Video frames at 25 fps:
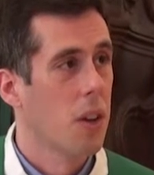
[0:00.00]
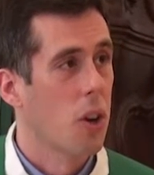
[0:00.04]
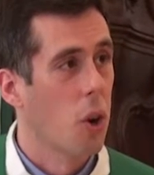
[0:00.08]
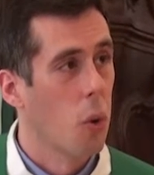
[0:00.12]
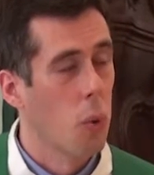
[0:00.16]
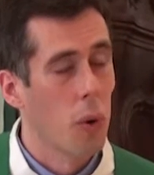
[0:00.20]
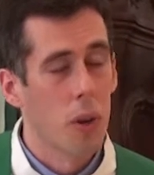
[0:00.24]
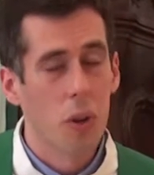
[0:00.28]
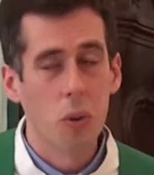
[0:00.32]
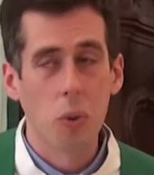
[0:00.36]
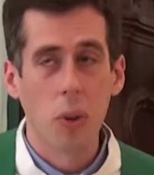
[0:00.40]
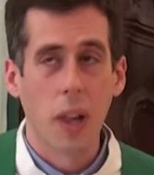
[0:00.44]

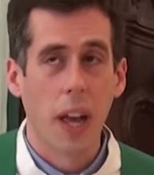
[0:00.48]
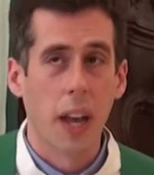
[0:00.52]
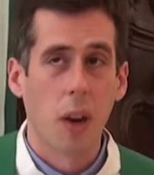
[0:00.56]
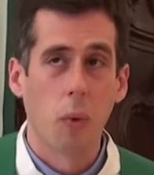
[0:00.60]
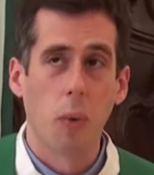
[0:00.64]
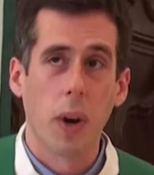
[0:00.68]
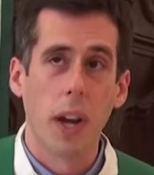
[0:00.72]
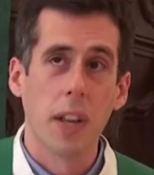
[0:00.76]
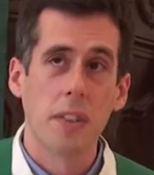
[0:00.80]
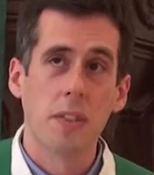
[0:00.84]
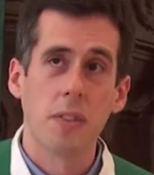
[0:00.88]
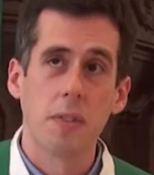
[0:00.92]
Go and do
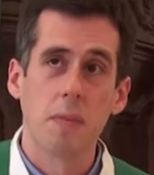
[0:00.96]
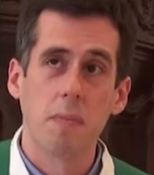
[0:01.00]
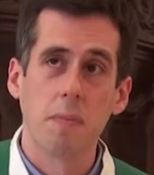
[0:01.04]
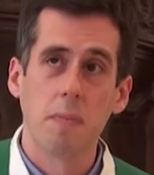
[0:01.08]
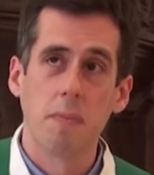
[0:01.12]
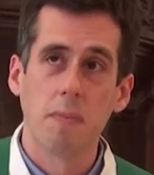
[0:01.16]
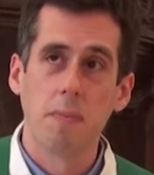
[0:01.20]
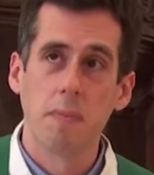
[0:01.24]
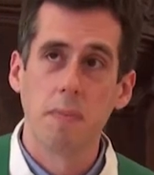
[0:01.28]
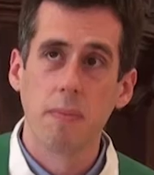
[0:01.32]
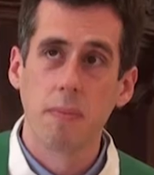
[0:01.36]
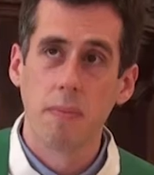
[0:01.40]
likewise,
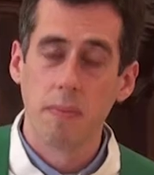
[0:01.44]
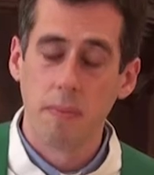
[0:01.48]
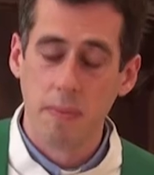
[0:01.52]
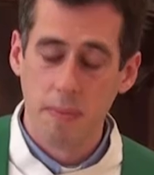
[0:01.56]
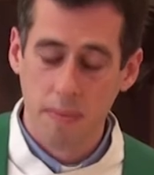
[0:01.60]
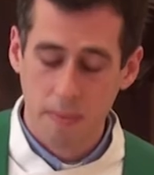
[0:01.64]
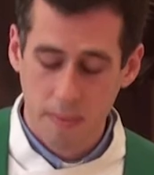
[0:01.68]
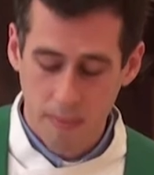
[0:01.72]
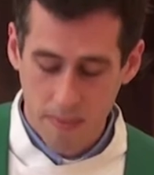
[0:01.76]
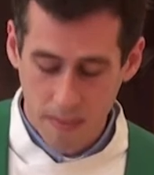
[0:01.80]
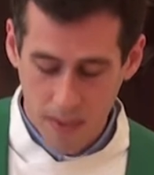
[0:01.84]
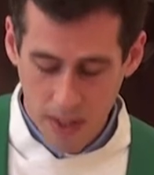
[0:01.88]

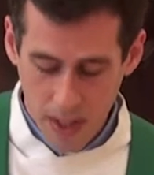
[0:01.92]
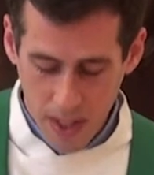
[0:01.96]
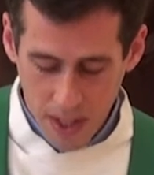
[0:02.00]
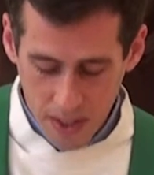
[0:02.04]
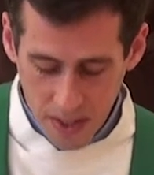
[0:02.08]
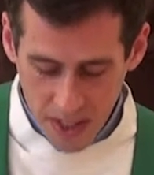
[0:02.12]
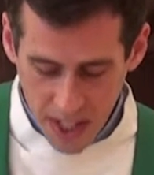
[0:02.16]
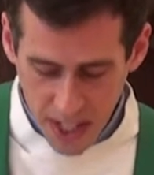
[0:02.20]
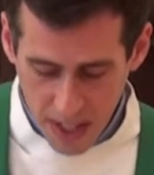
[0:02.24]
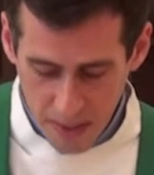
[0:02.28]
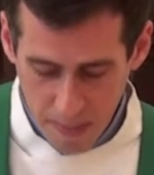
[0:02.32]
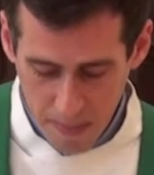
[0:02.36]

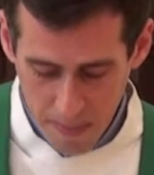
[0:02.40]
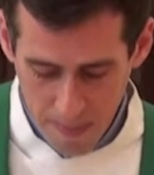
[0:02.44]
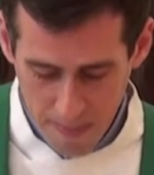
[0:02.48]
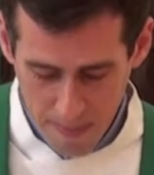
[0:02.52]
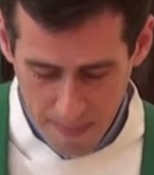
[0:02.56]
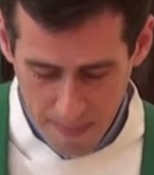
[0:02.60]
he said.